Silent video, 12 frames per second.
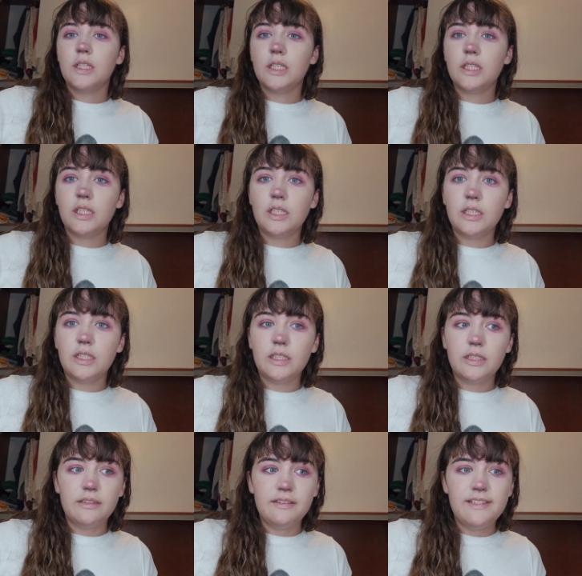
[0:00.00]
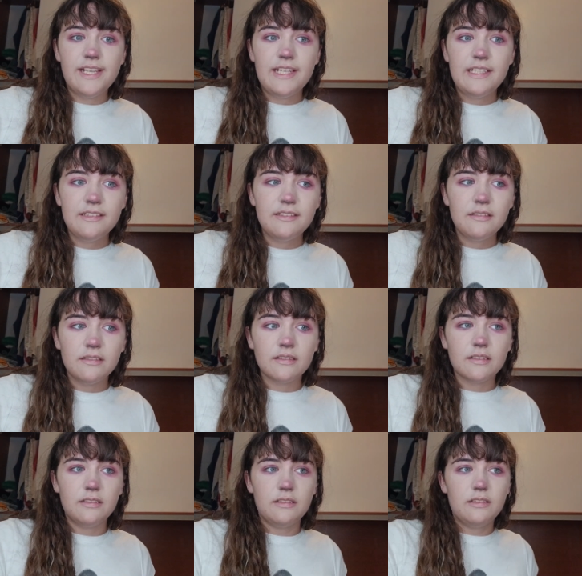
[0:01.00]
Then
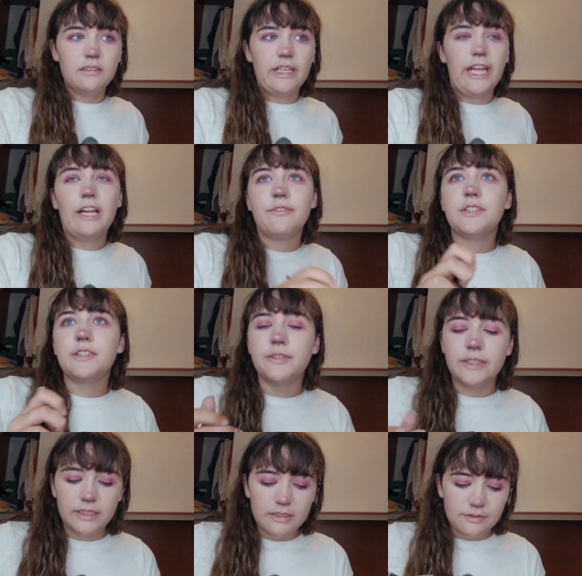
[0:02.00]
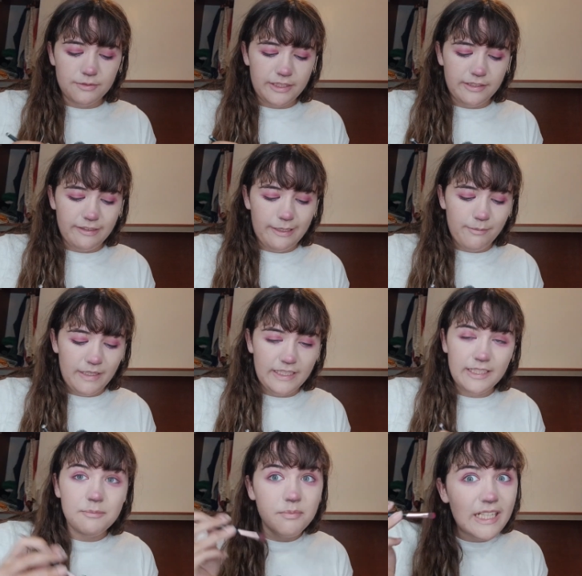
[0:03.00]
after doing this, we're gonna make
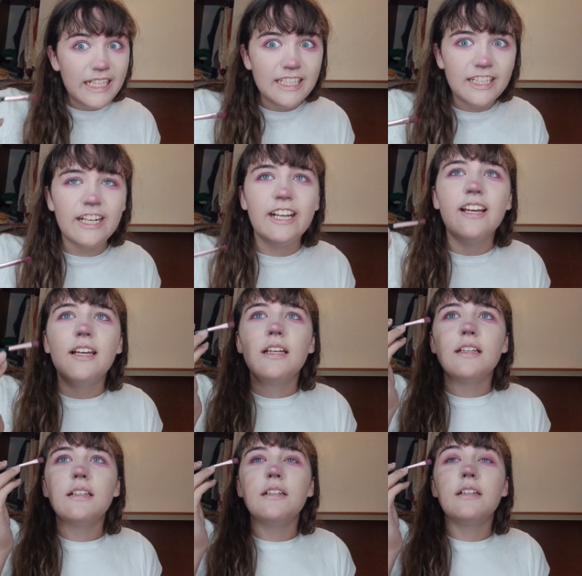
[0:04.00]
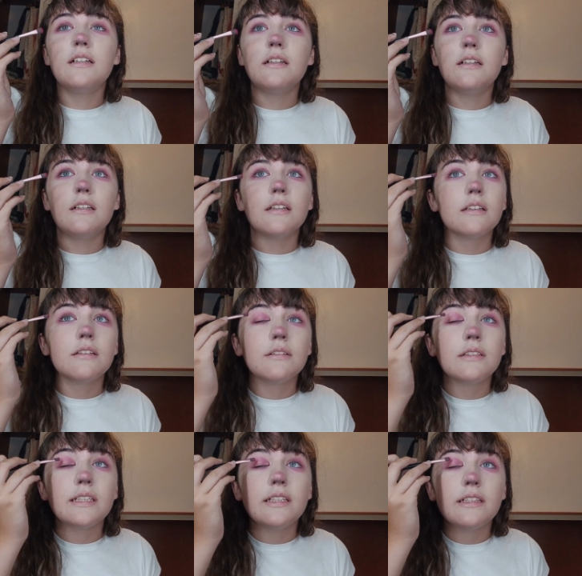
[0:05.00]
it bigger.
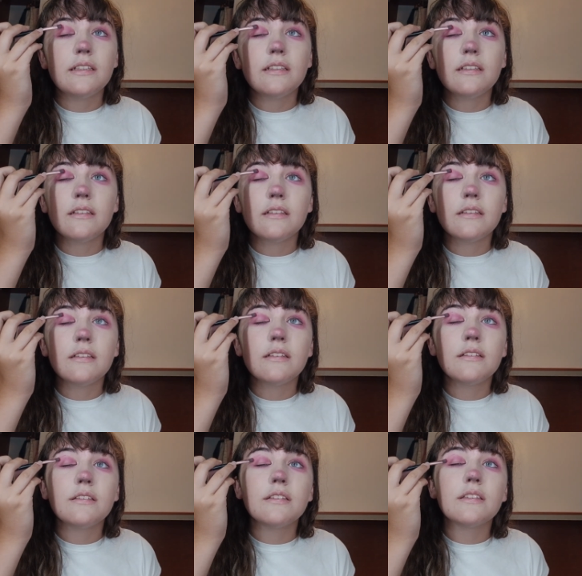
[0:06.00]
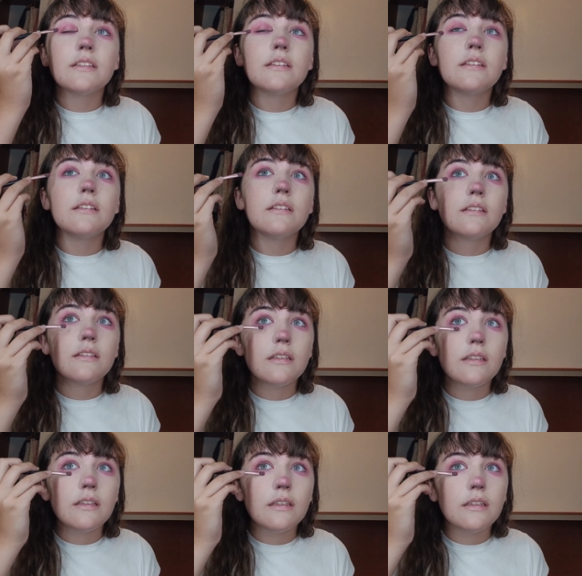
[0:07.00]
Again, just
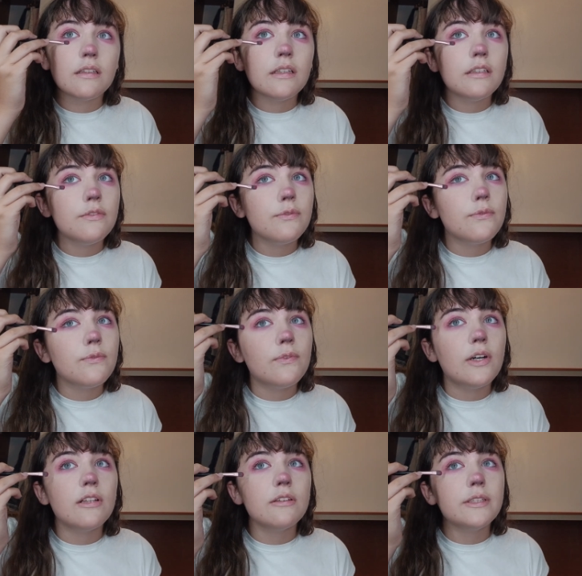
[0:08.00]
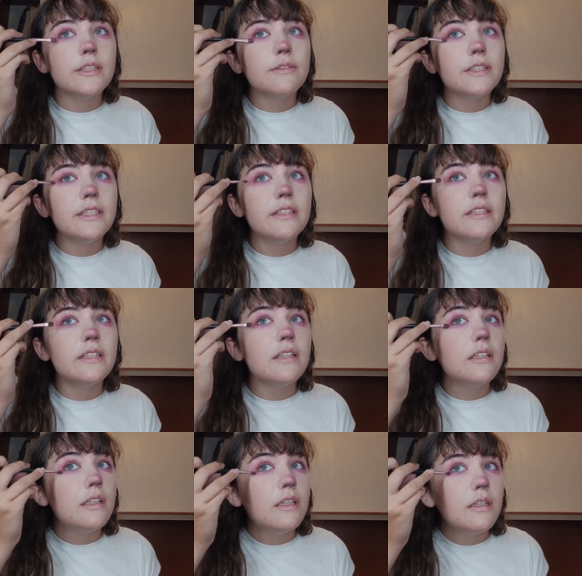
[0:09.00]
kind of following over here,
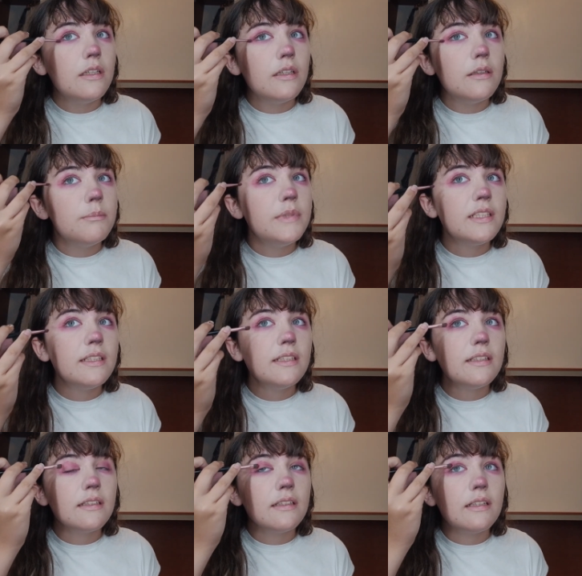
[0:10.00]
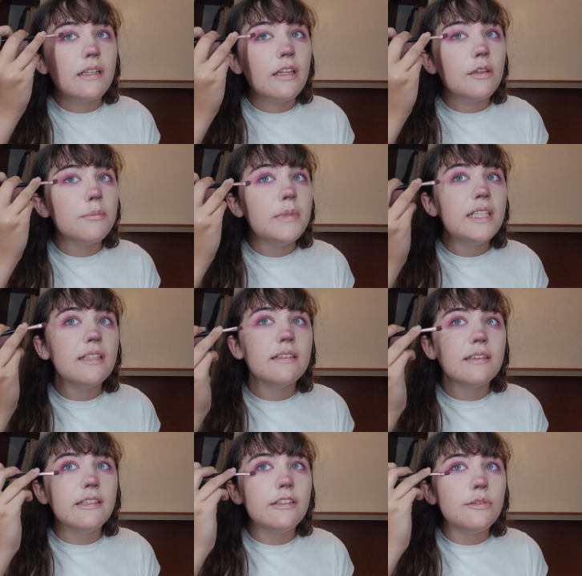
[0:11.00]
I'll make a
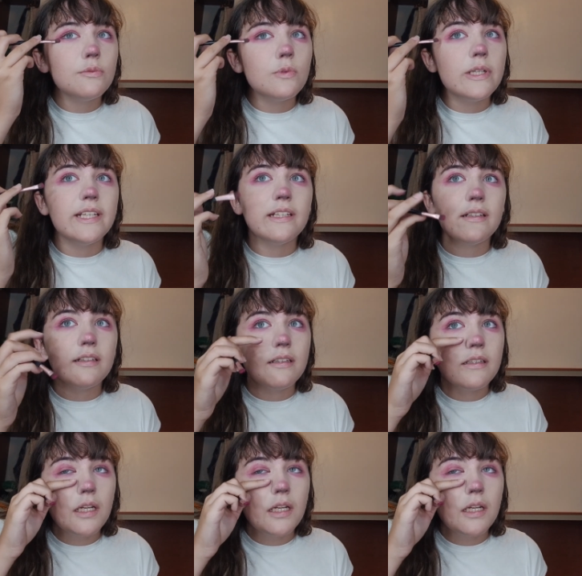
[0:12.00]
little wing.